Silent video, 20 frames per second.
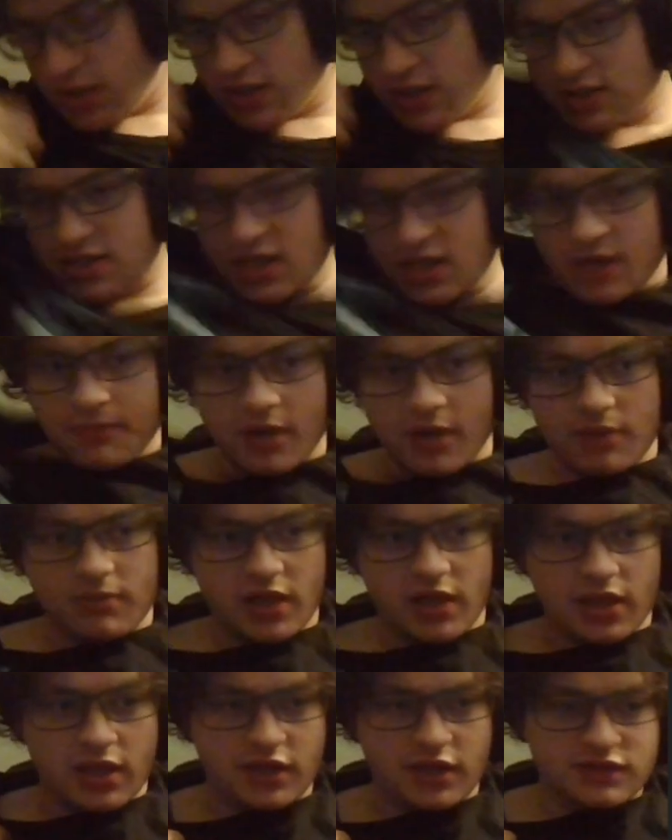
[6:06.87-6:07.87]
get set up on
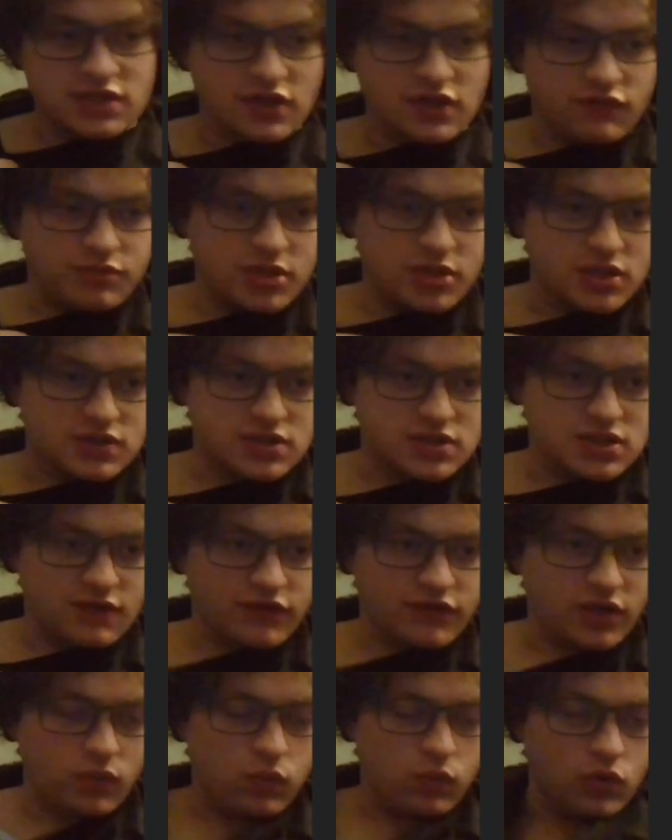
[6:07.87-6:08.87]
by a lot of stuff, because
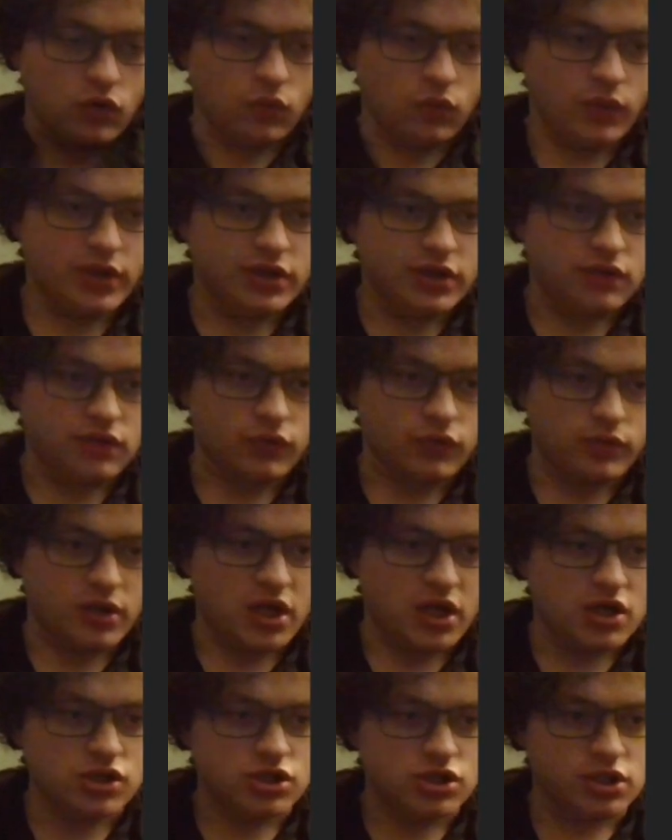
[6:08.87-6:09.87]
stuff like Whirlwind and
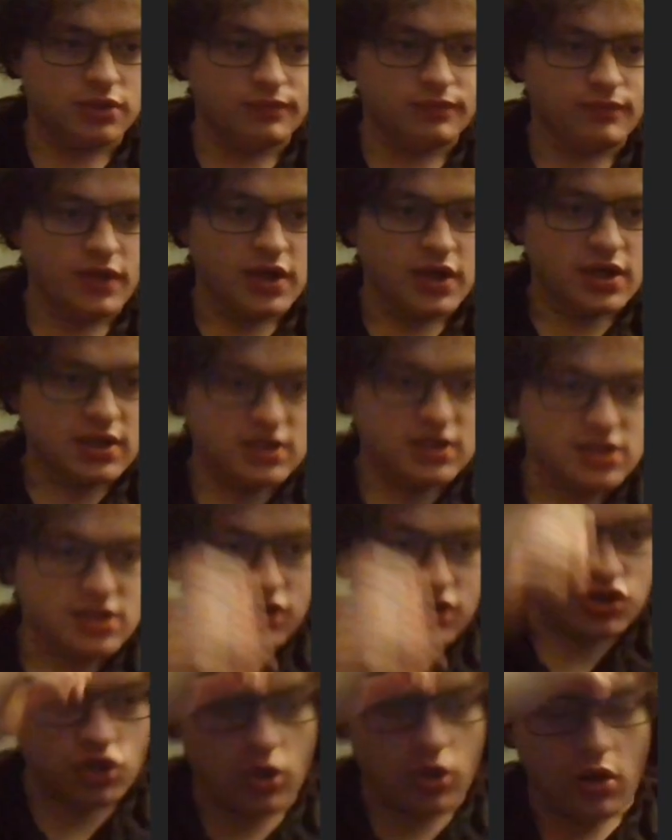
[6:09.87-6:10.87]
Ruination, it's
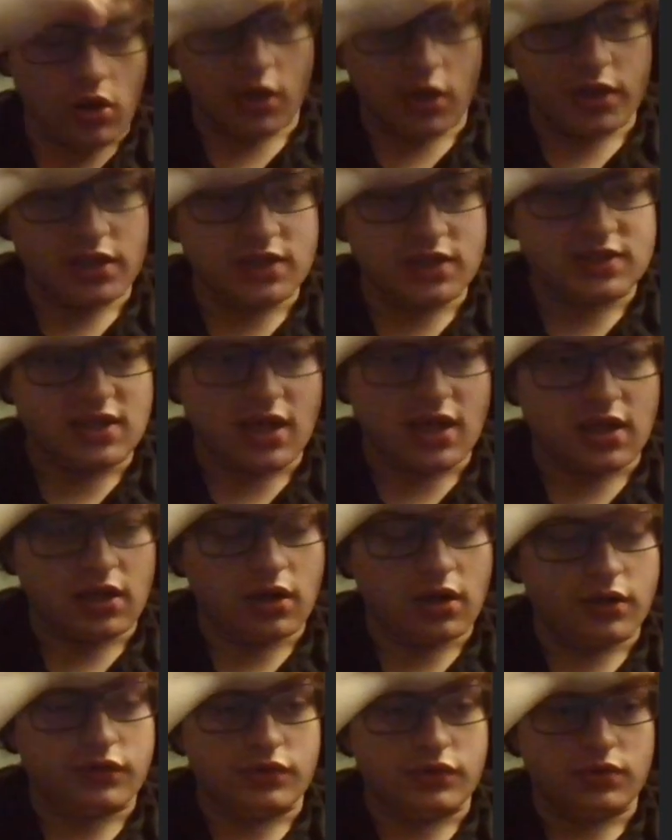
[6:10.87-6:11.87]
got Taunt, it's got
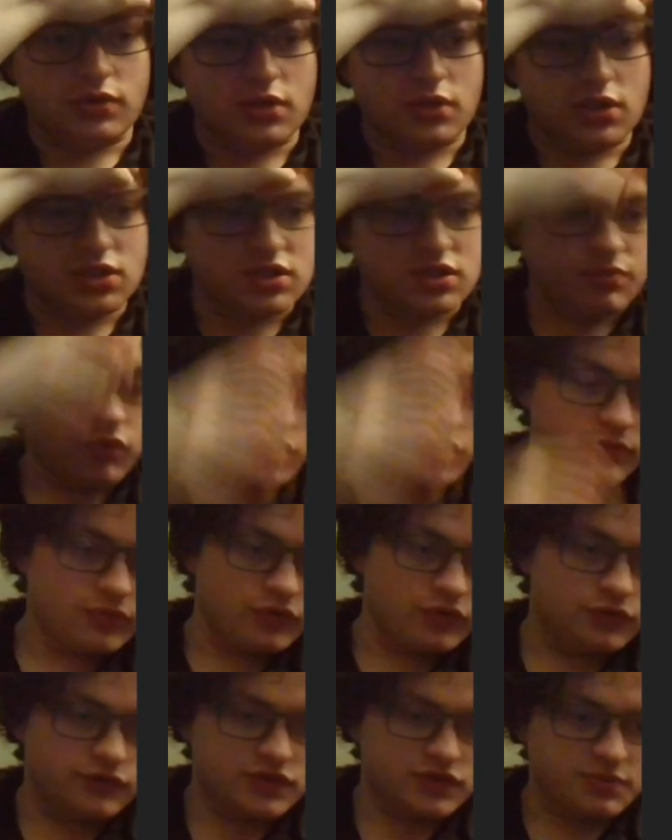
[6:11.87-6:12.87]
other support
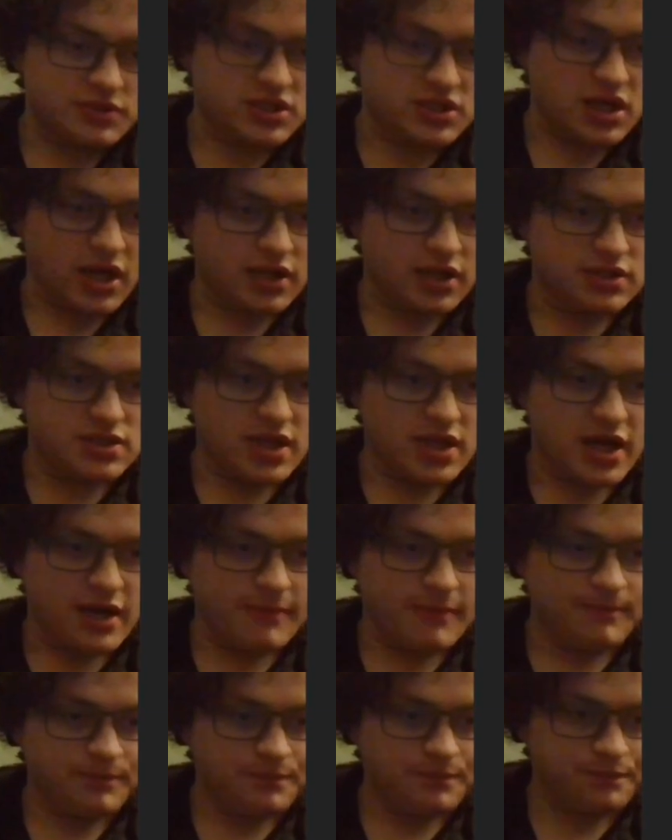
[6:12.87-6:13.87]
moves besides
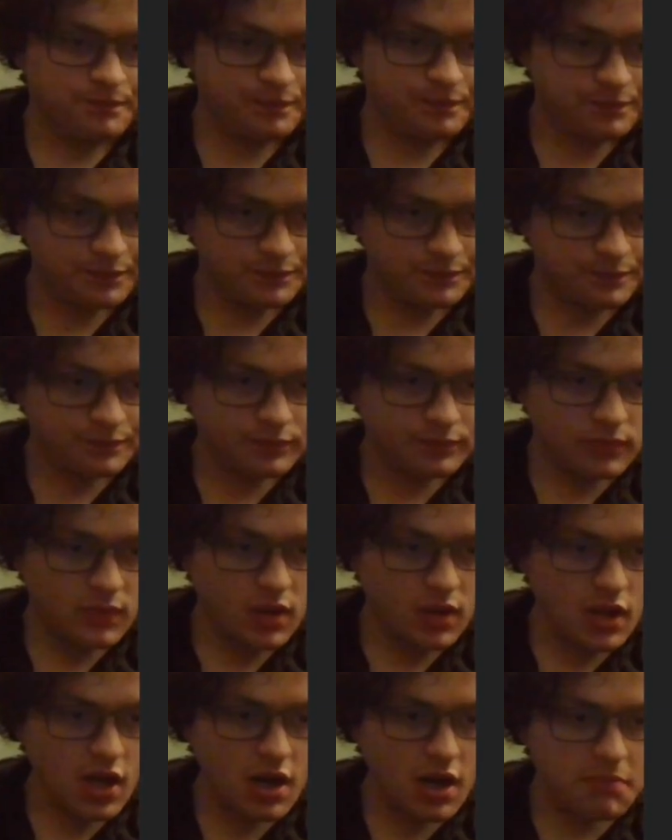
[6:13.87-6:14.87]
that.
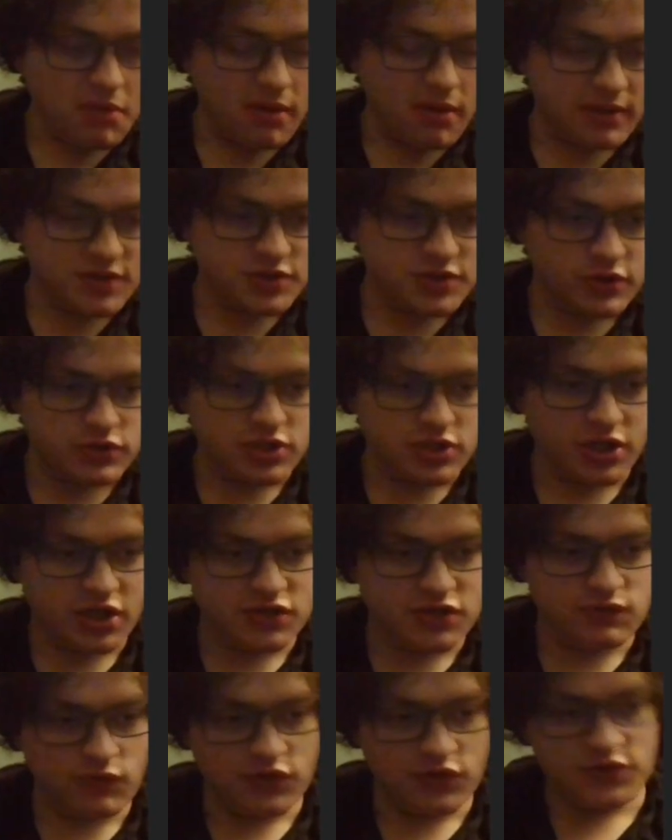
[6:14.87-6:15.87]
Memento's a
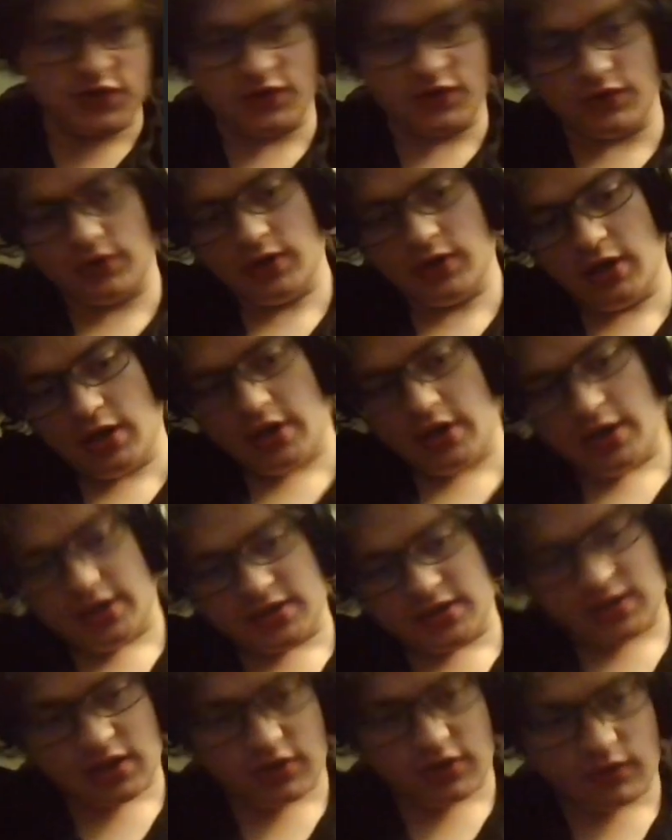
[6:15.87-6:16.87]
nice one, too.
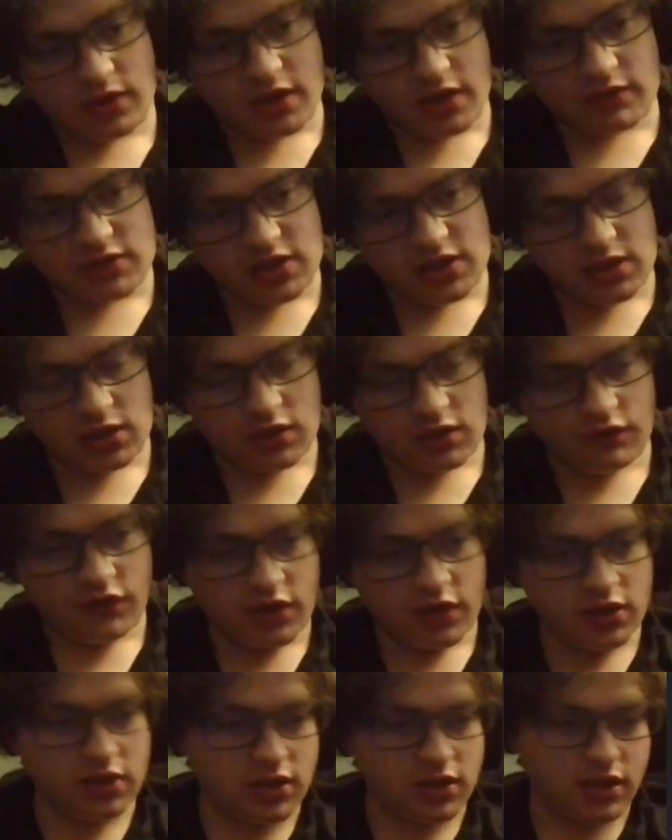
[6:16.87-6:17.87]
Is the other one I was thinking of.
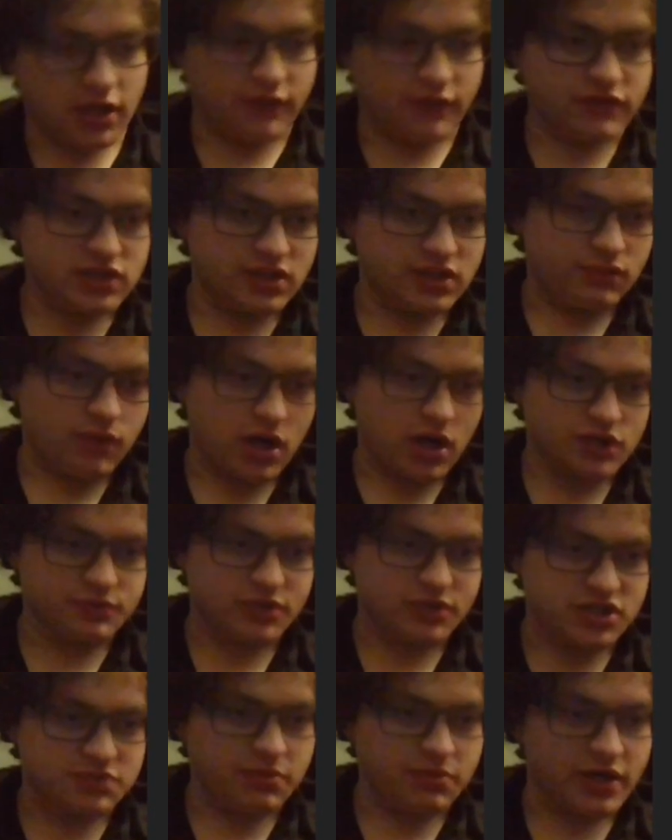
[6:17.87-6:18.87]
And obviously Rocks
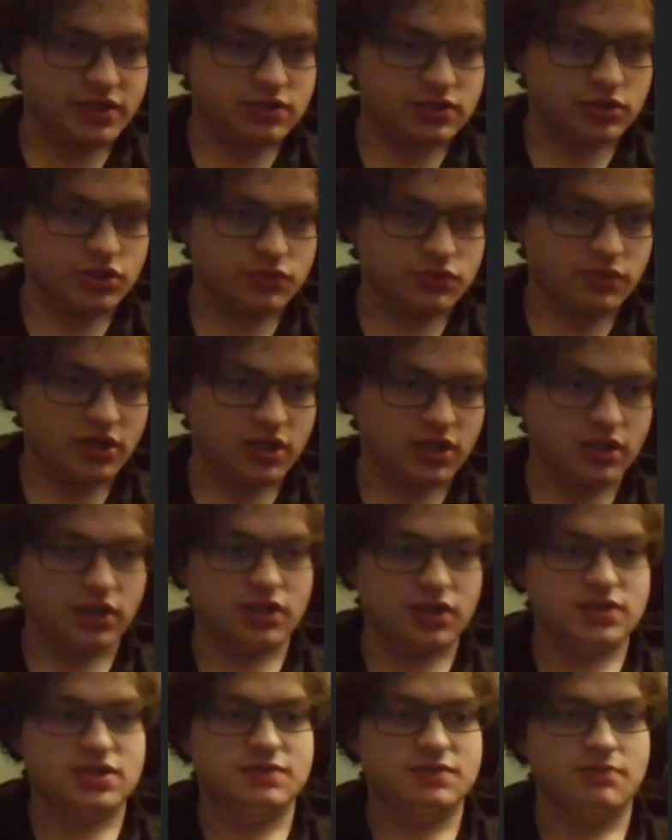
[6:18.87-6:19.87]
plus Spikes are just
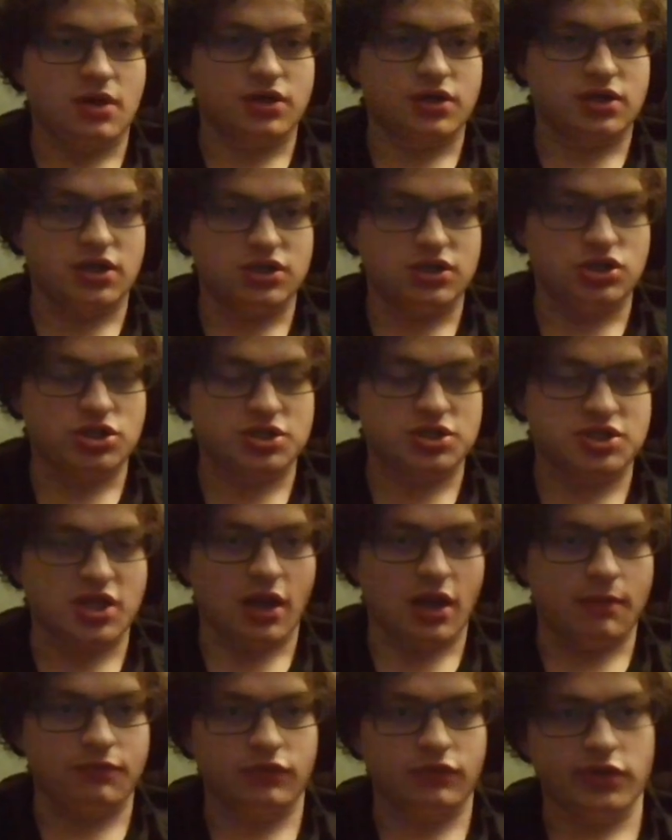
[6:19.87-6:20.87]
ridiculous. This mon can just
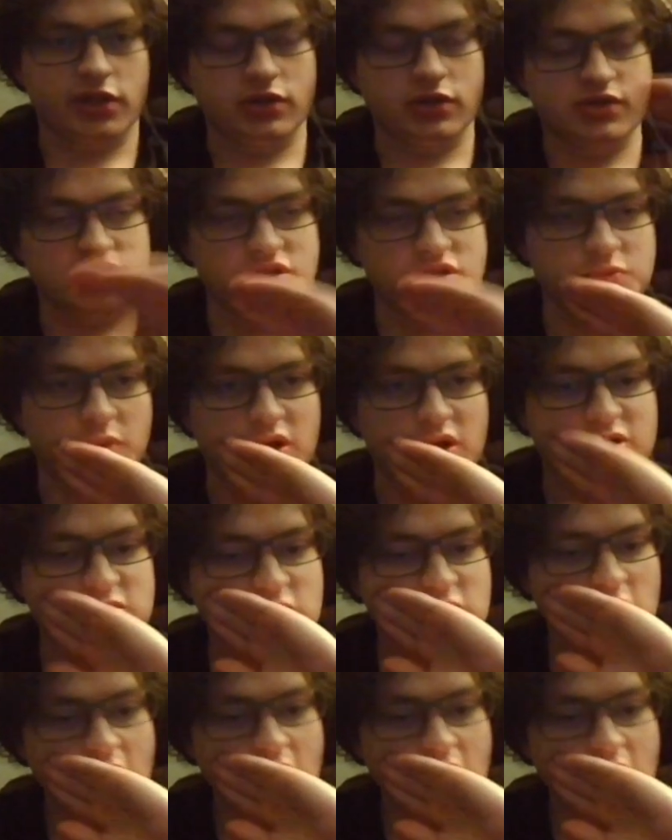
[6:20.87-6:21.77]
set up 3 layers of Spikes